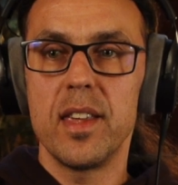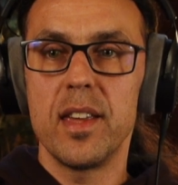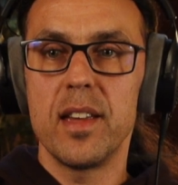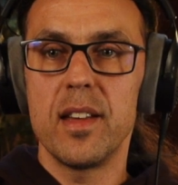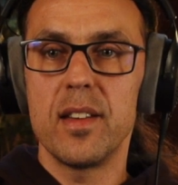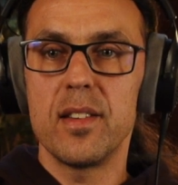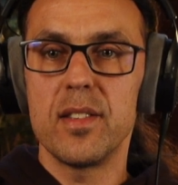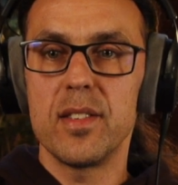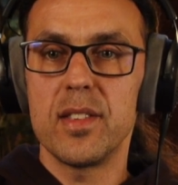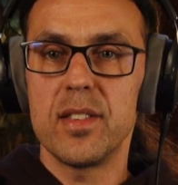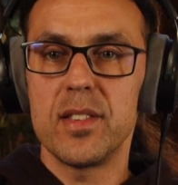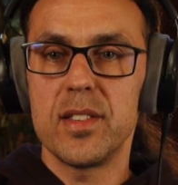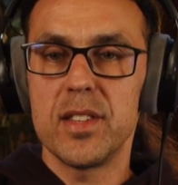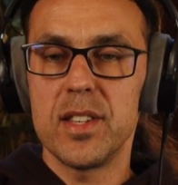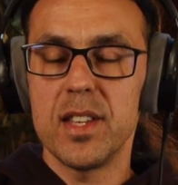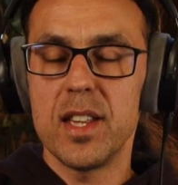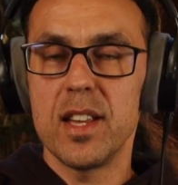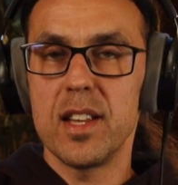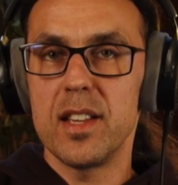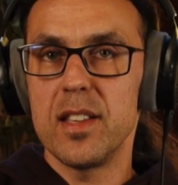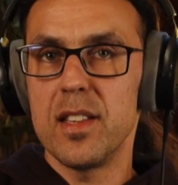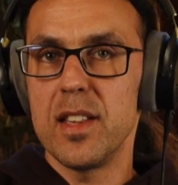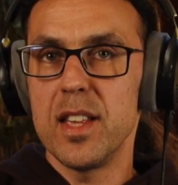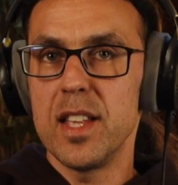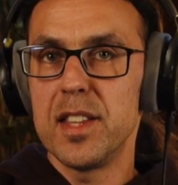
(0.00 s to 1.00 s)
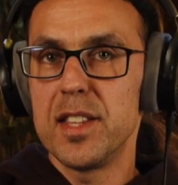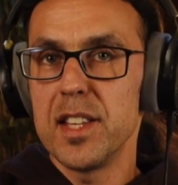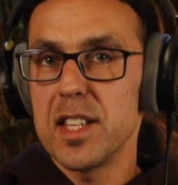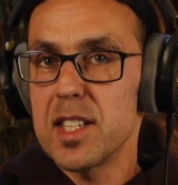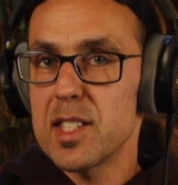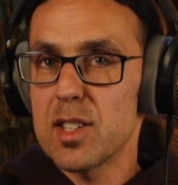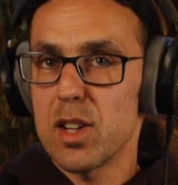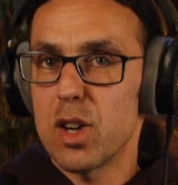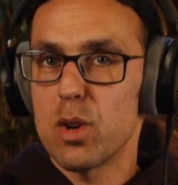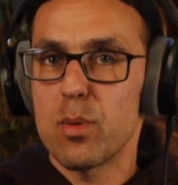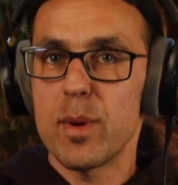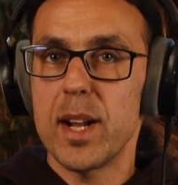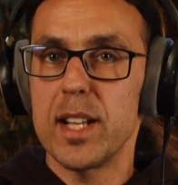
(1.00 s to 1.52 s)
it
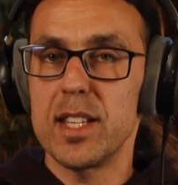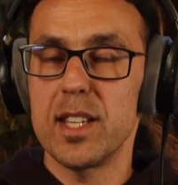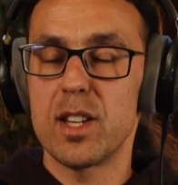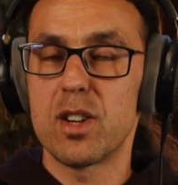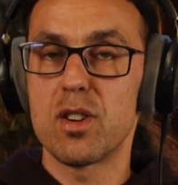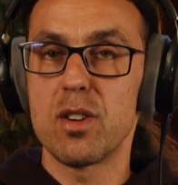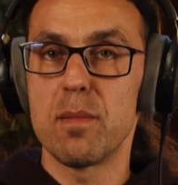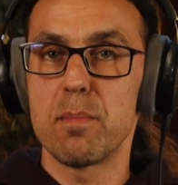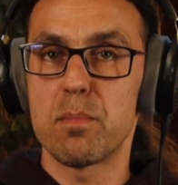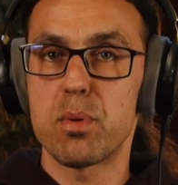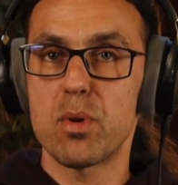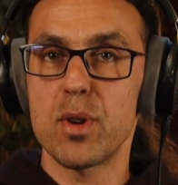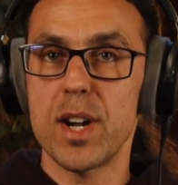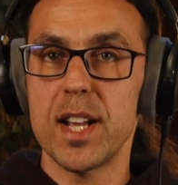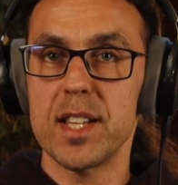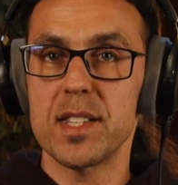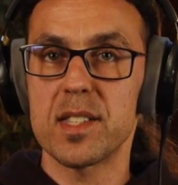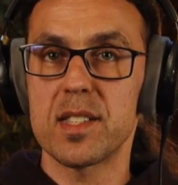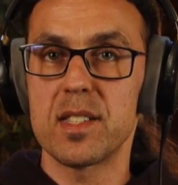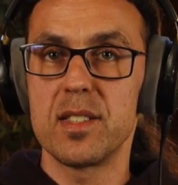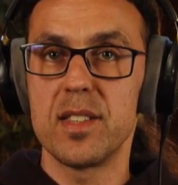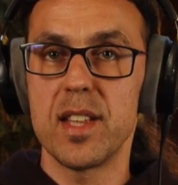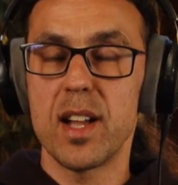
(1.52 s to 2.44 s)
is already compressed.